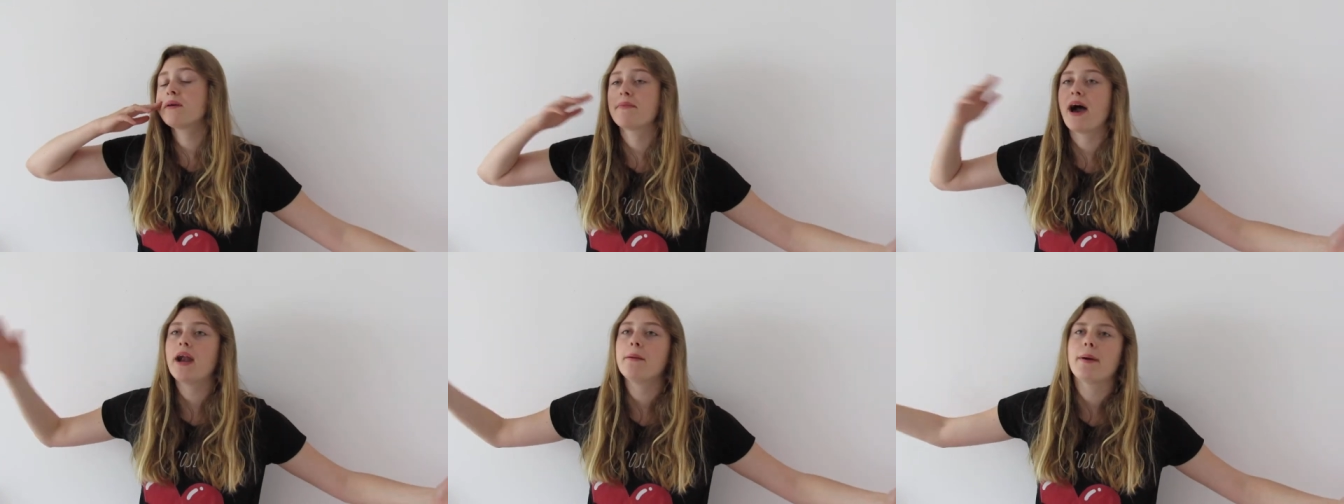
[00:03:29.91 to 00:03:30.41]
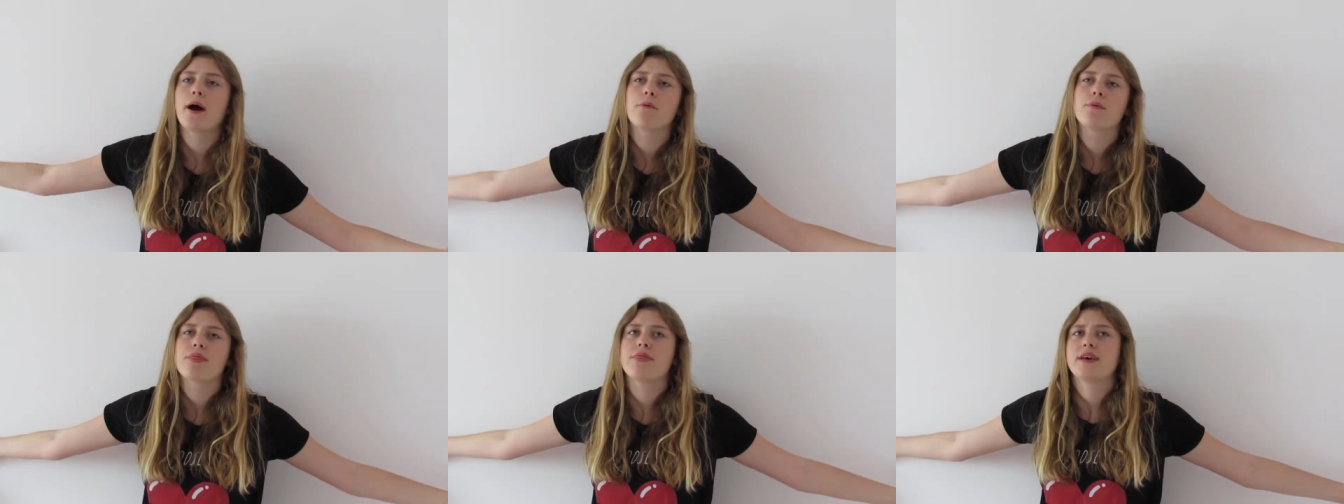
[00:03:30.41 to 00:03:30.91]
bad
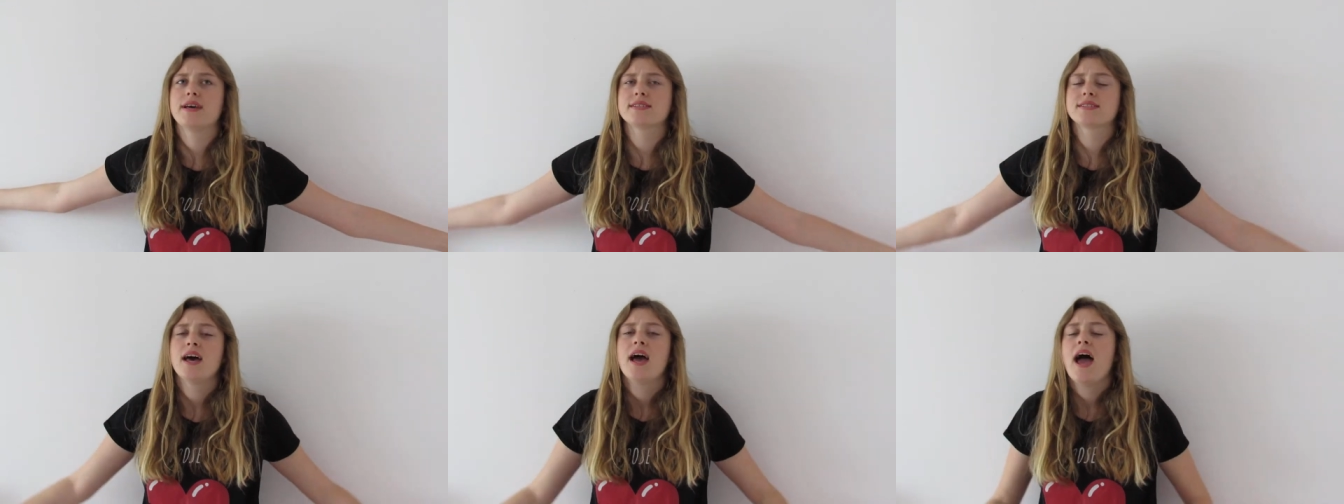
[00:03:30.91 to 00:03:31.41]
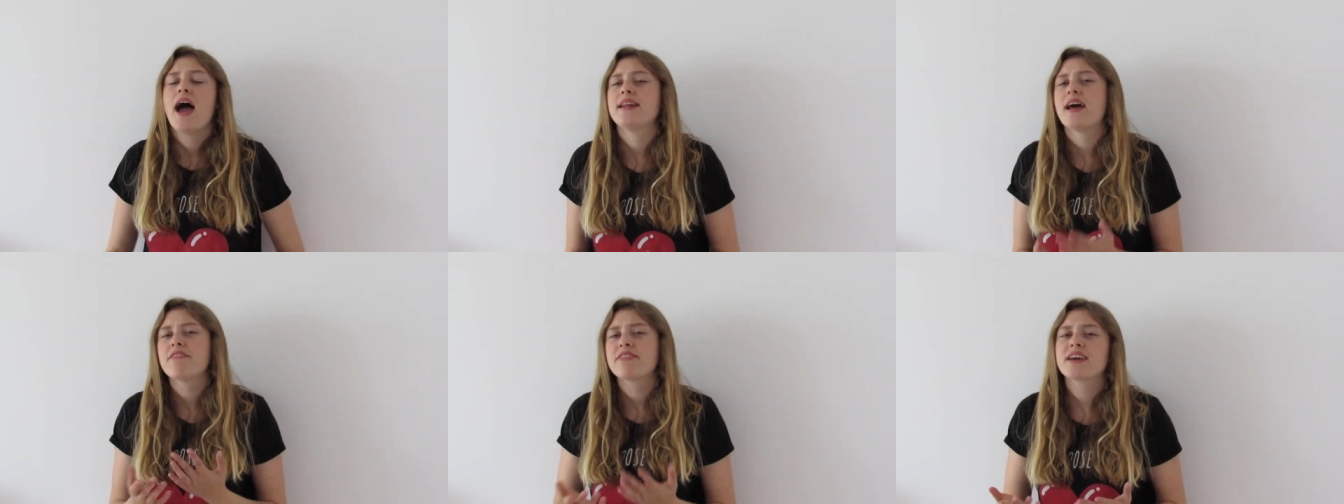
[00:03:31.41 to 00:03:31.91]
about this
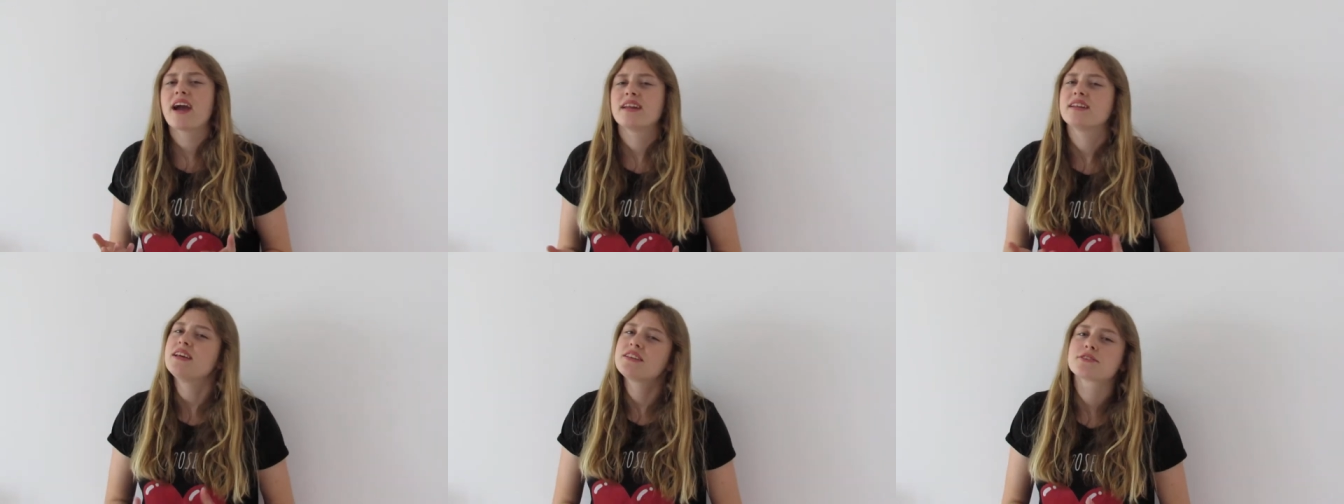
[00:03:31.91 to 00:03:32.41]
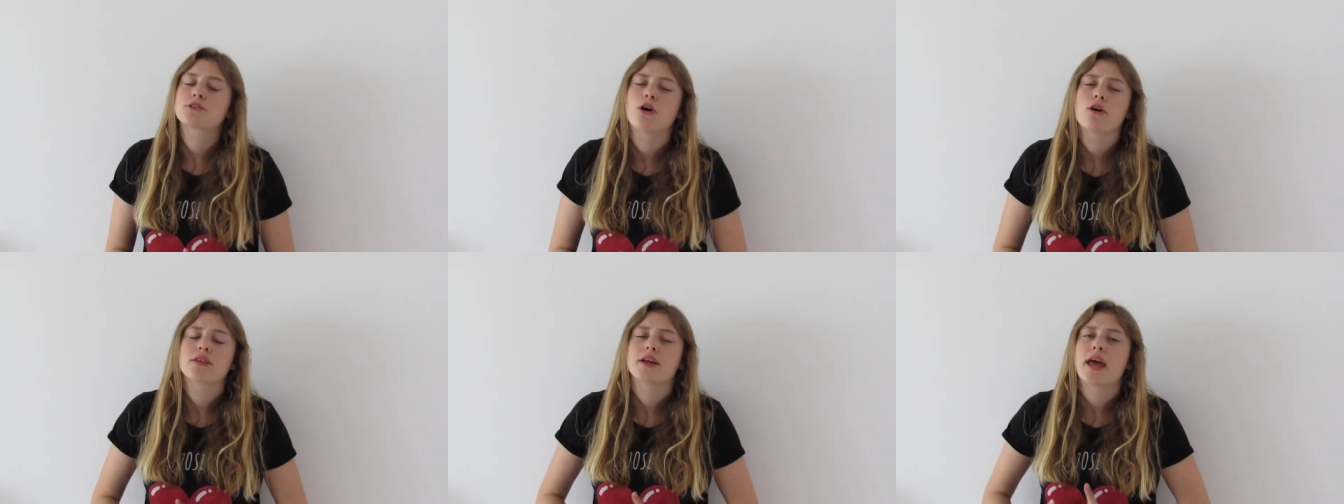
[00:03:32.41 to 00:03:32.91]
and I think I need to
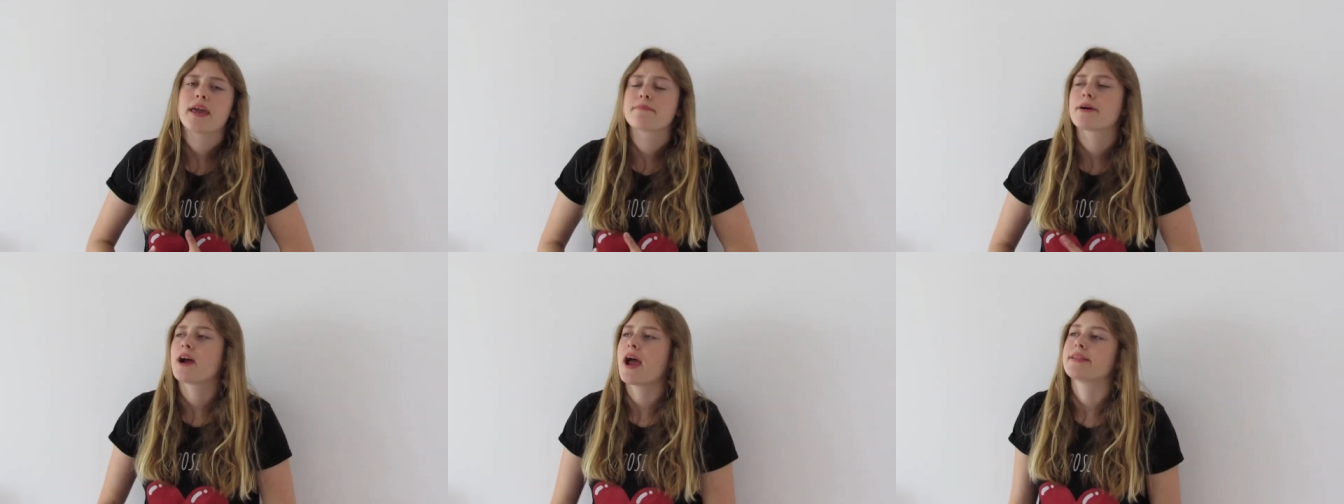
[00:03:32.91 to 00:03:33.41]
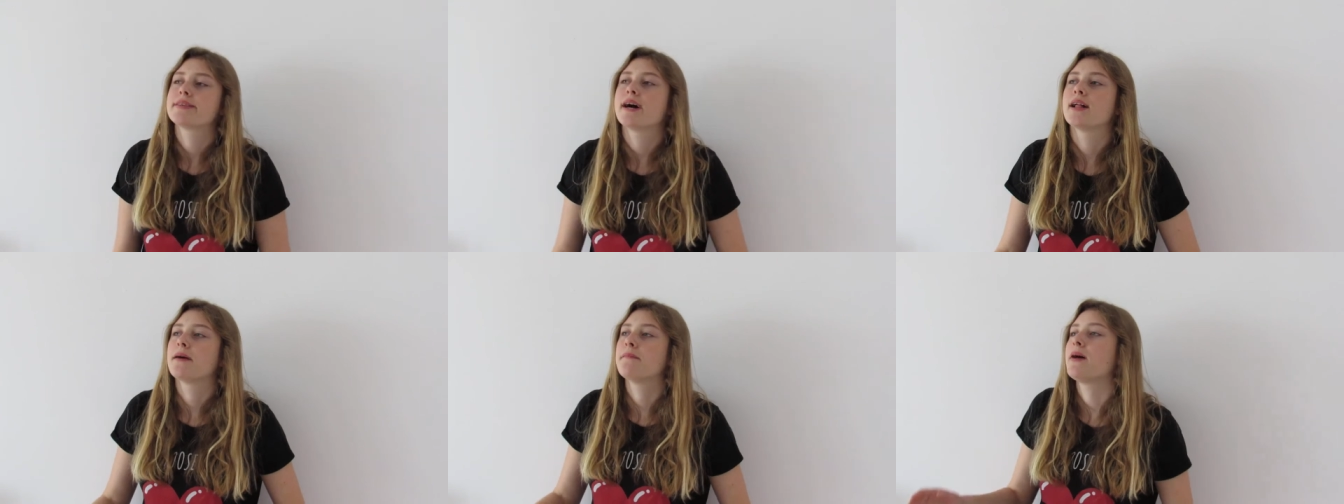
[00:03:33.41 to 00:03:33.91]
call the neighbor and
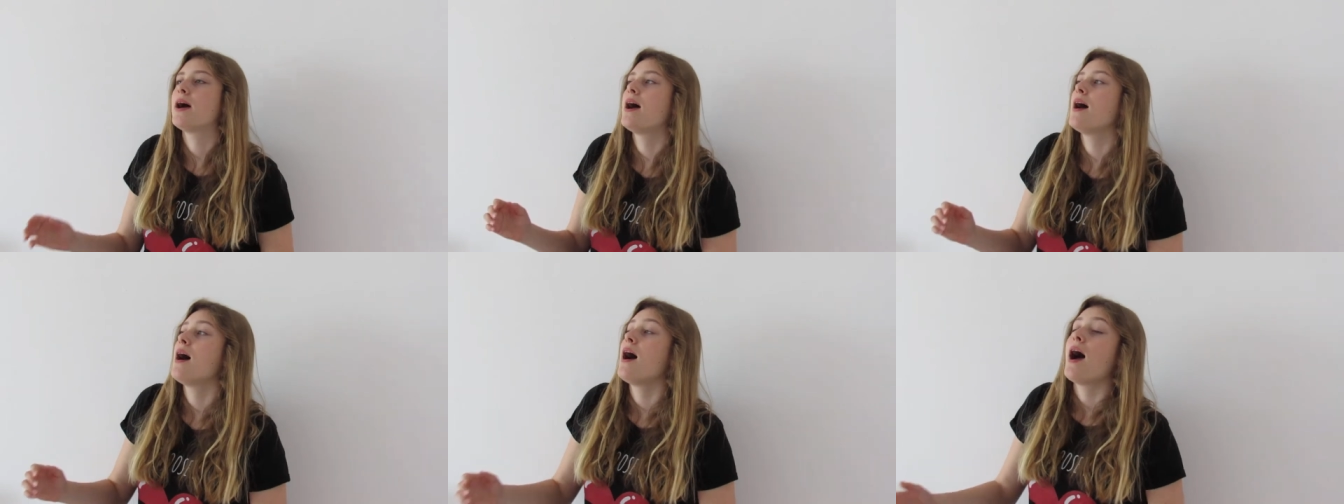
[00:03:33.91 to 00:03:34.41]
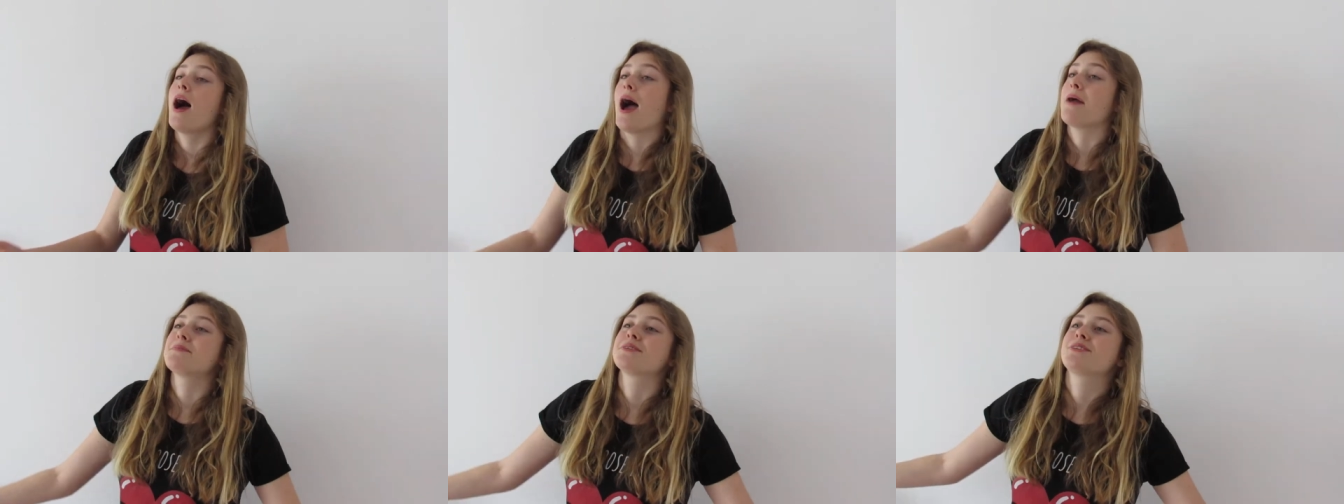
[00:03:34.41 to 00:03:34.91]
tell him
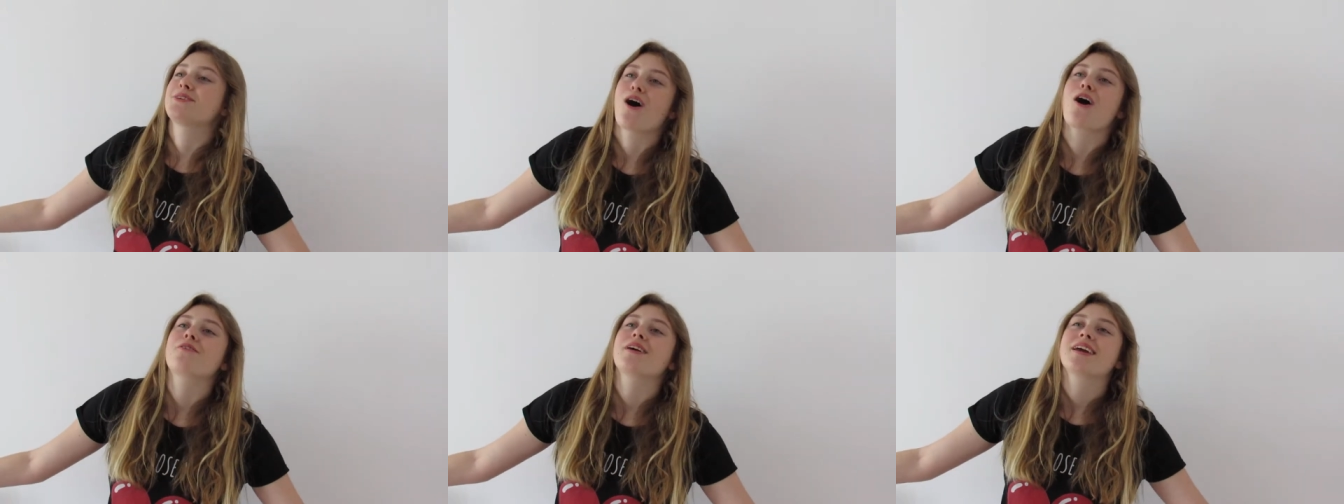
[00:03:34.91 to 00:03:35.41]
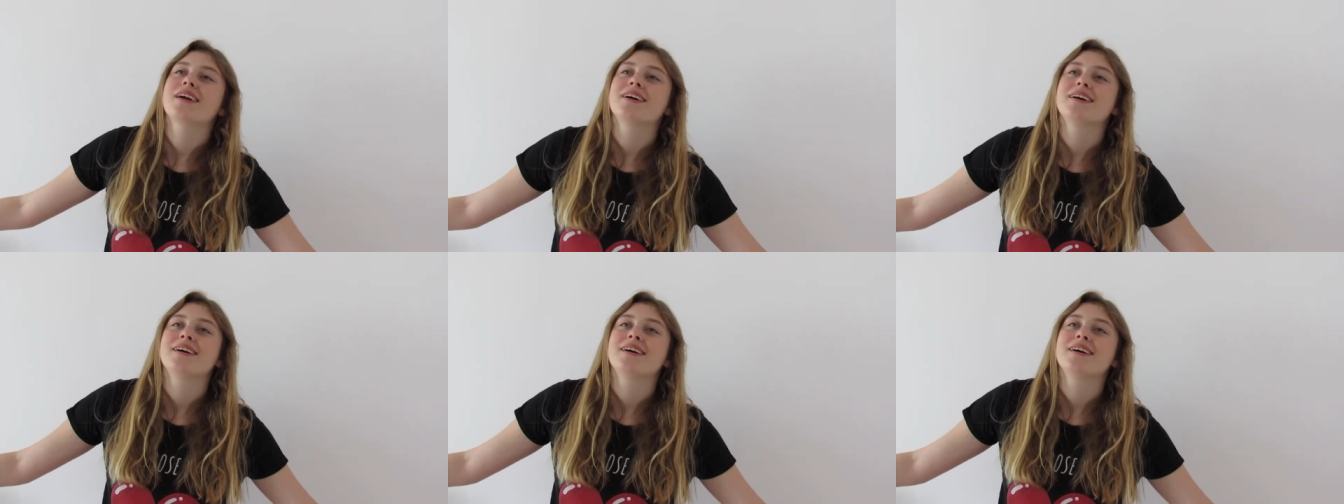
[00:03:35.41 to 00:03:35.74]
I'm sorry.